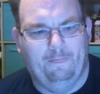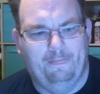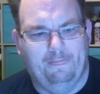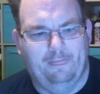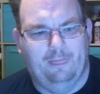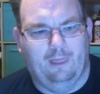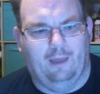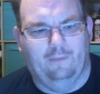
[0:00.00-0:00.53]

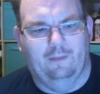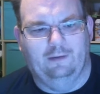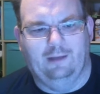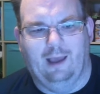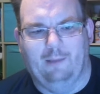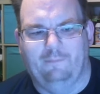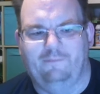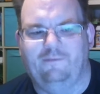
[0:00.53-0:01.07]
on the
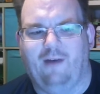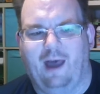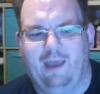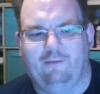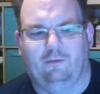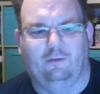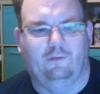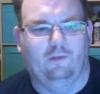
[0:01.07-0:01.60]
top 5
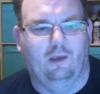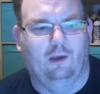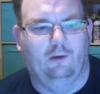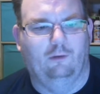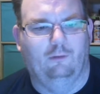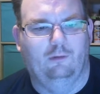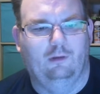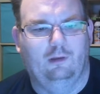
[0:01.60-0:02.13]
or
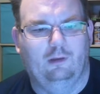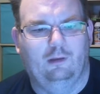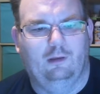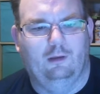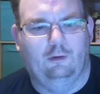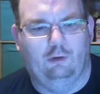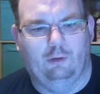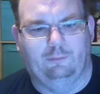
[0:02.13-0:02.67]
so
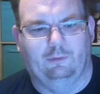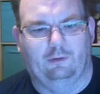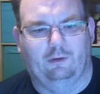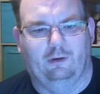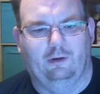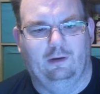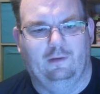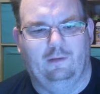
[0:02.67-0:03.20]

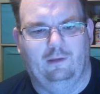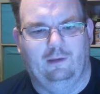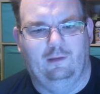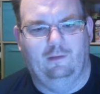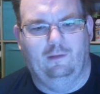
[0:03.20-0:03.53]
cryptocurrencies.